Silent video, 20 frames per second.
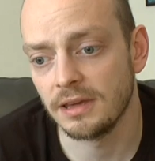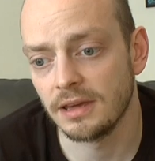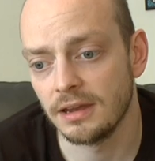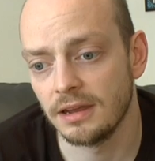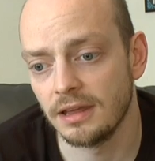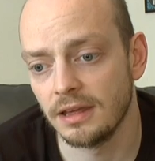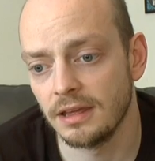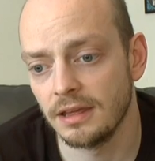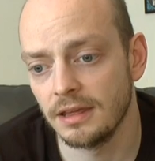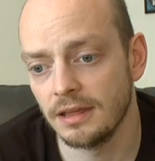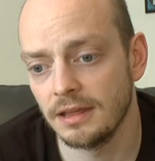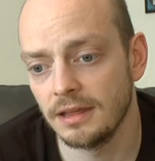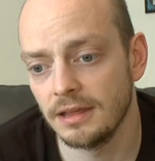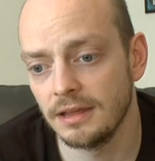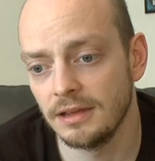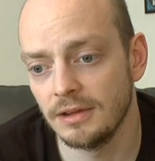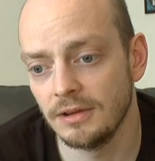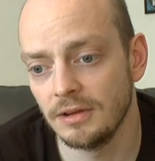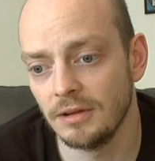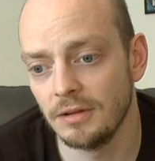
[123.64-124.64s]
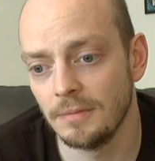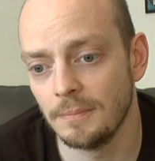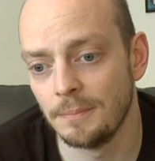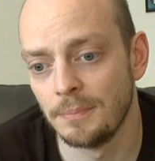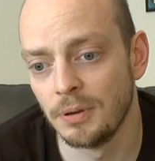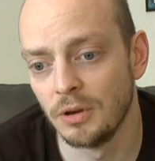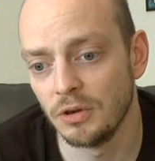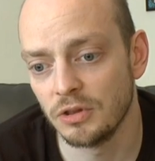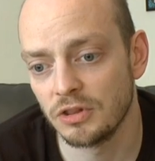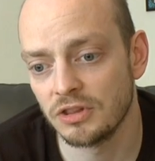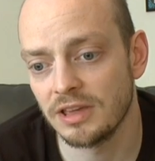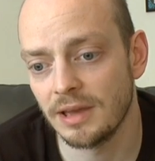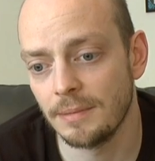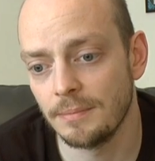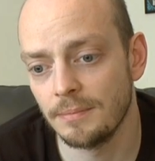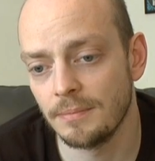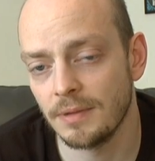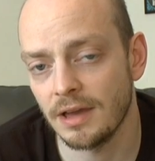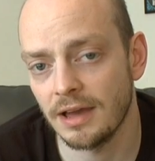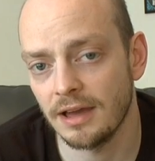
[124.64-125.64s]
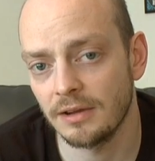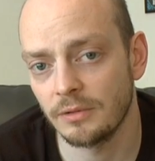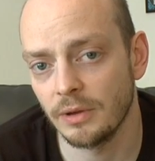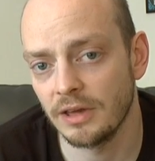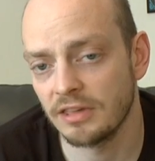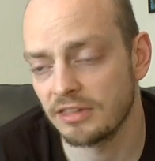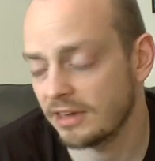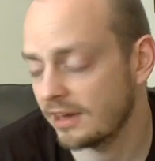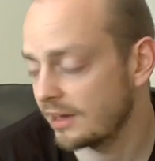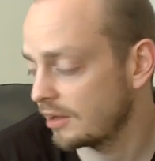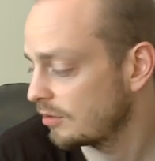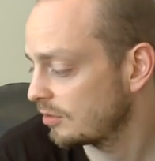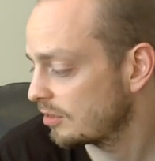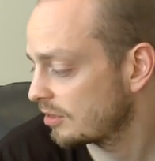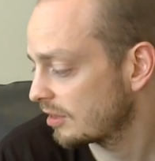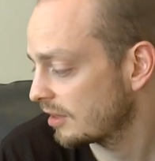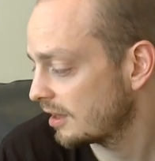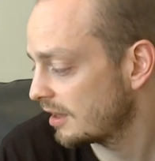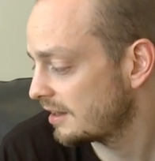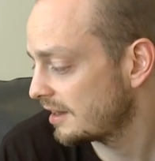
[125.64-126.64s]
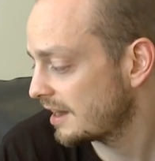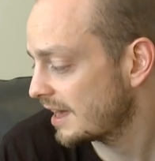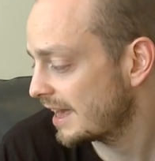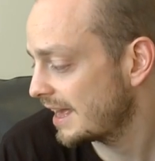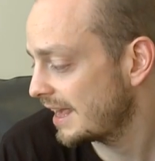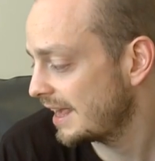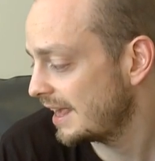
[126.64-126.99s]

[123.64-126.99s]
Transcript: going to push them hardware sales, and that